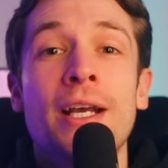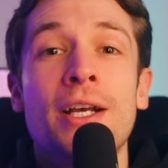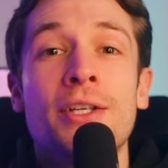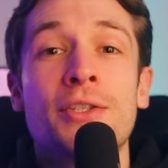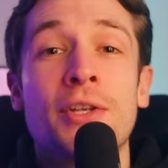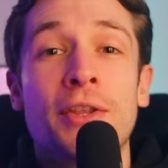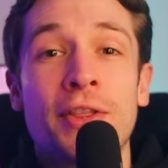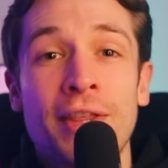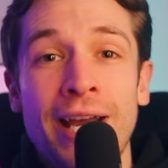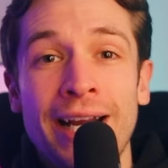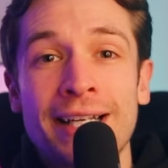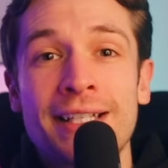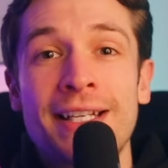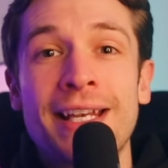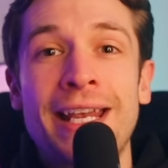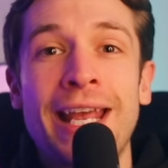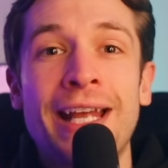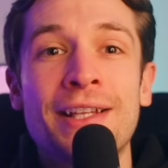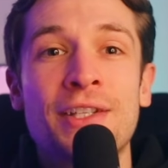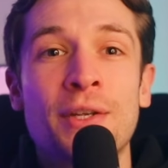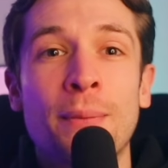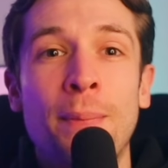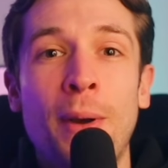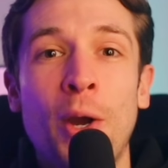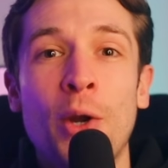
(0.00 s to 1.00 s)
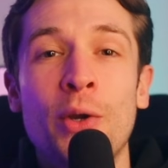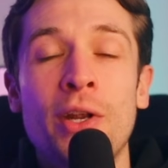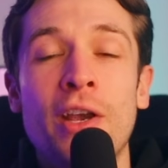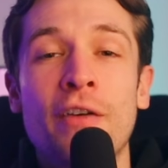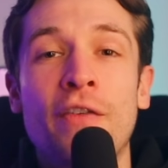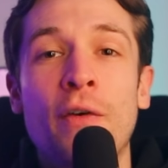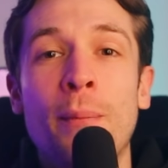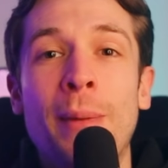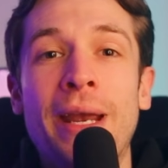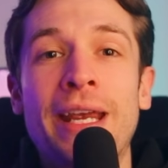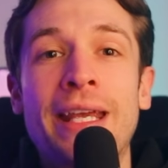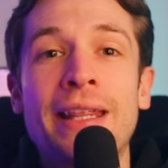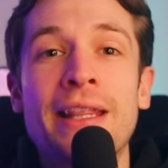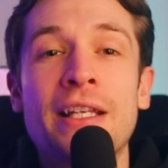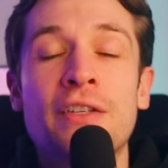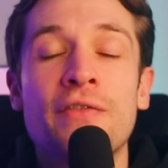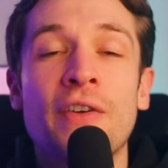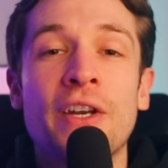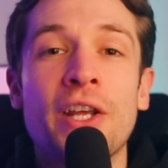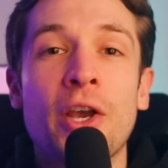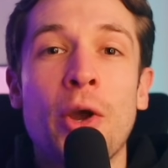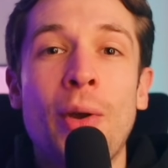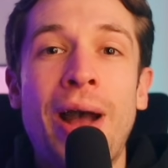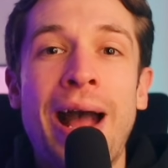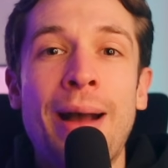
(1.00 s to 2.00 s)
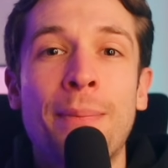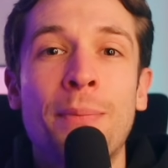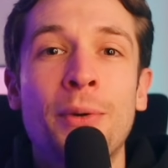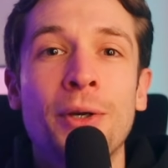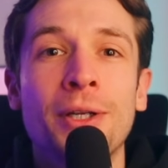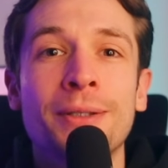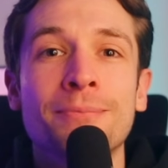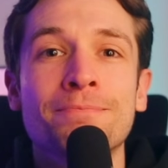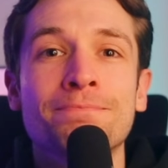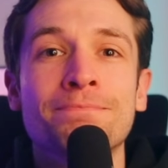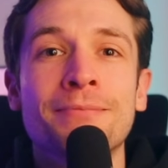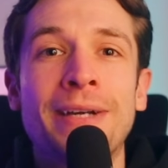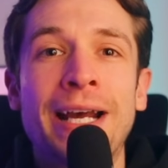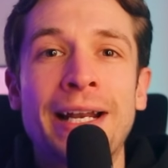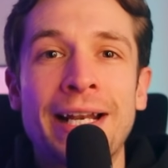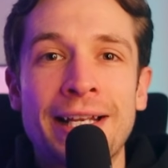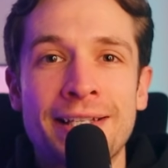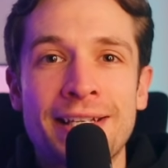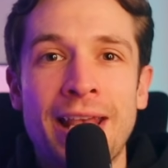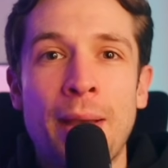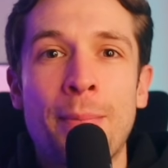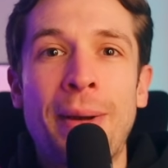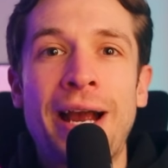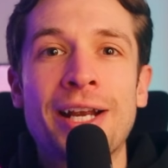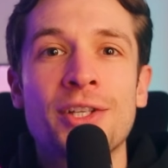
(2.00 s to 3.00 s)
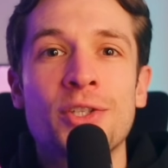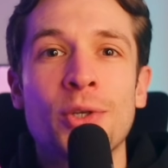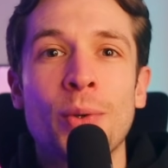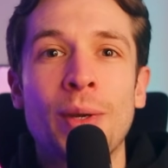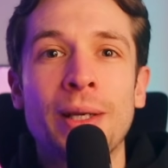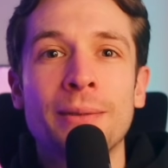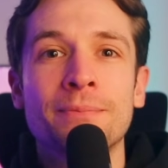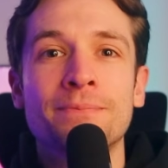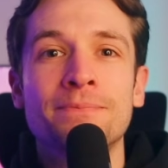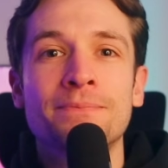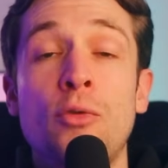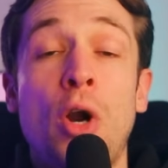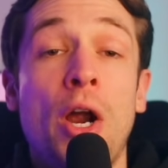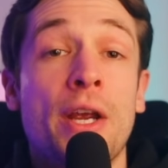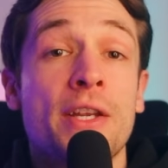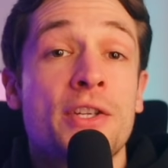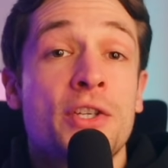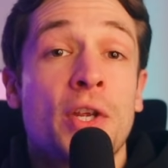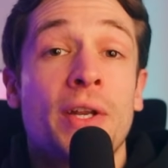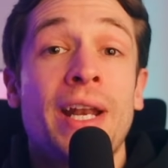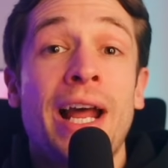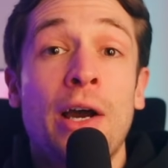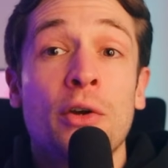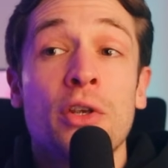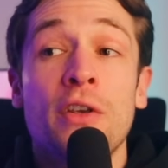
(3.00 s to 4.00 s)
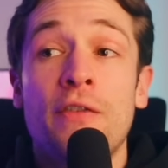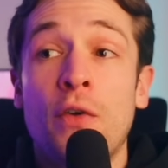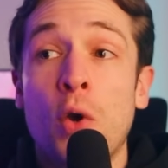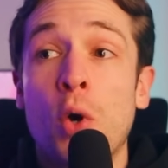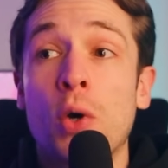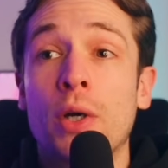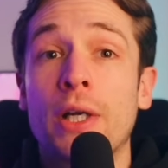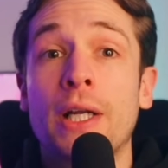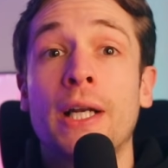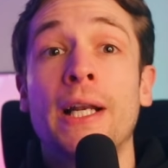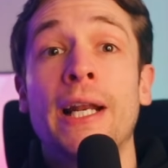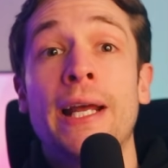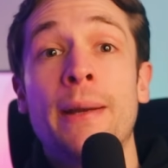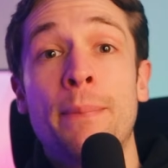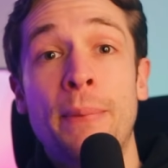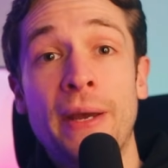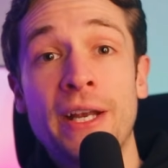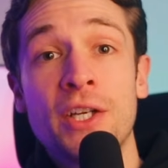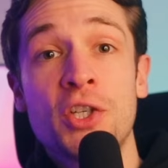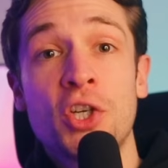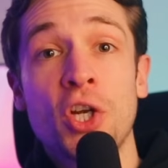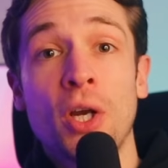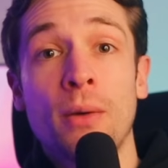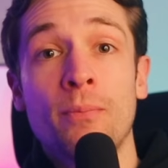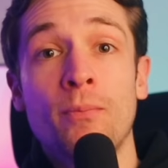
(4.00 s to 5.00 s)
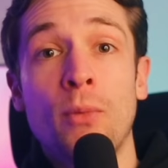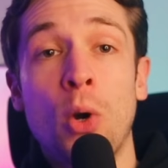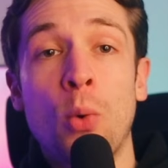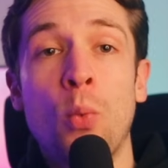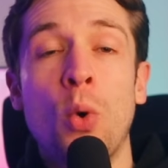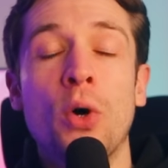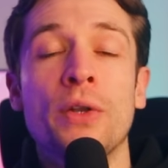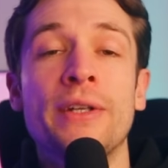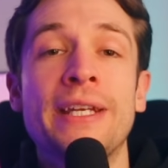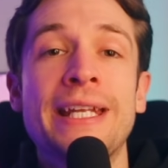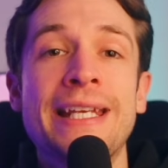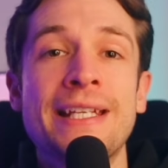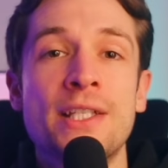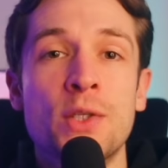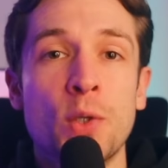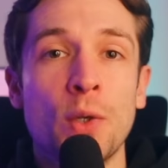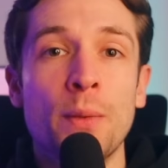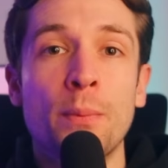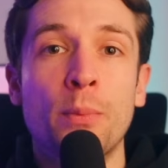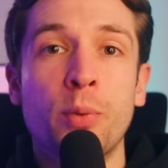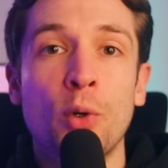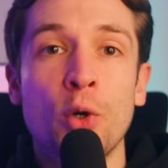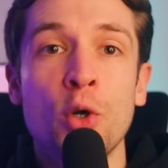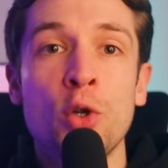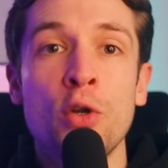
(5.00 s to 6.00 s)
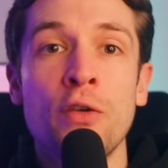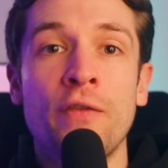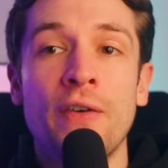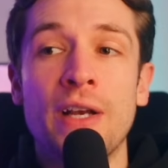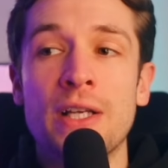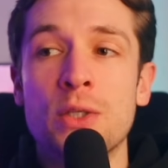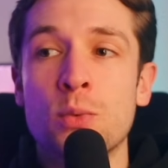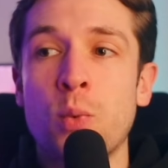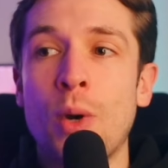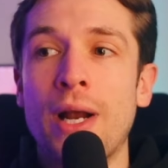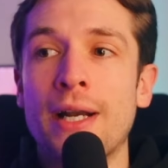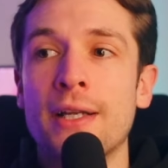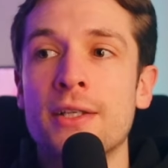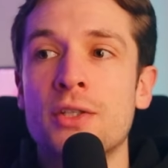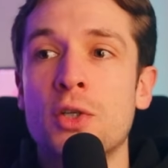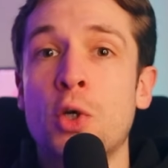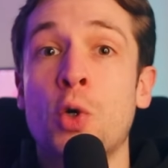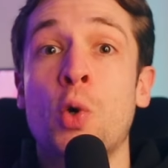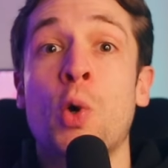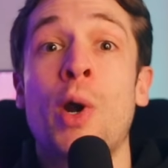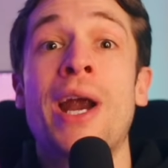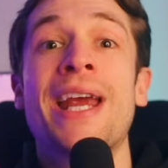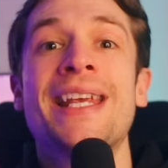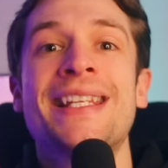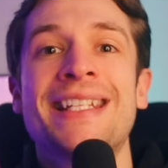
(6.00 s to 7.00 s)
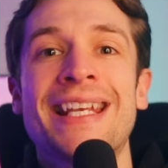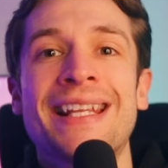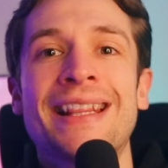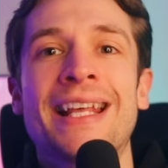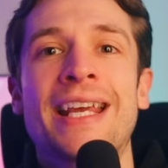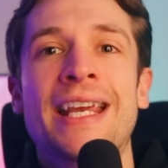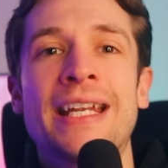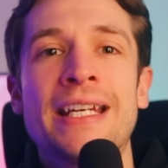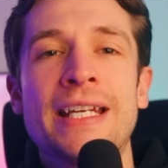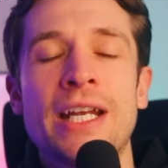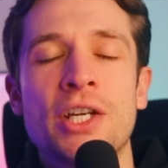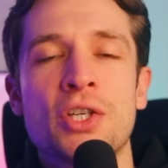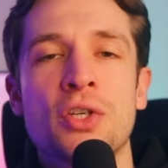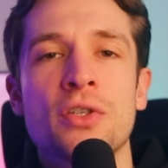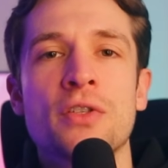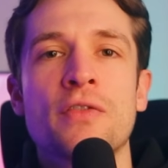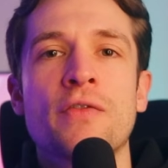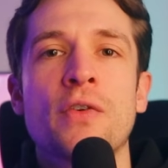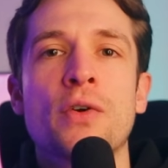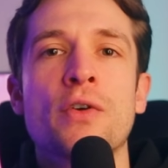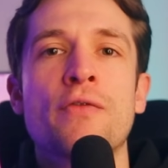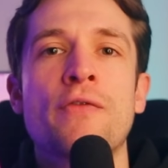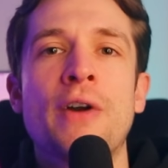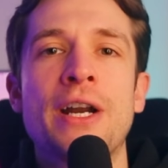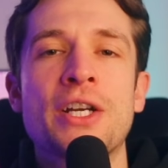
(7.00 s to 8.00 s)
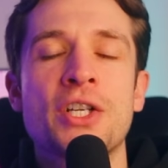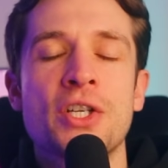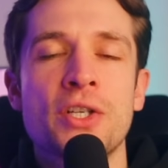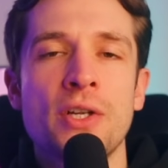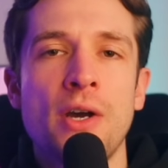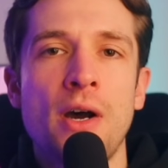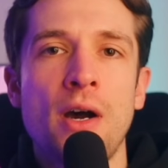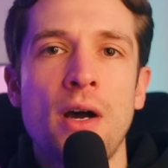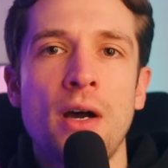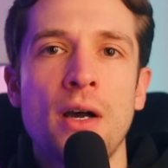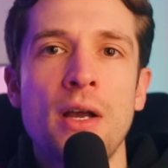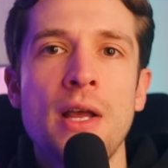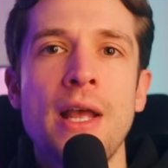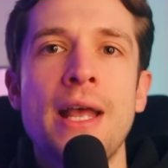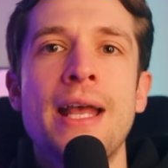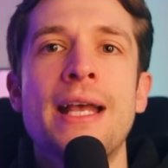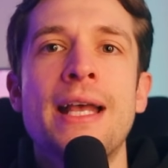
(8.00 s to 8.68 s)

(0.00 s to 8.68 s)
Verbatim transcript: so thanks again to Podia for making this video happen and let's get back to it. Right, so now you've got a clear picture on what needs to improve as well as creating the conditions for a fresh start.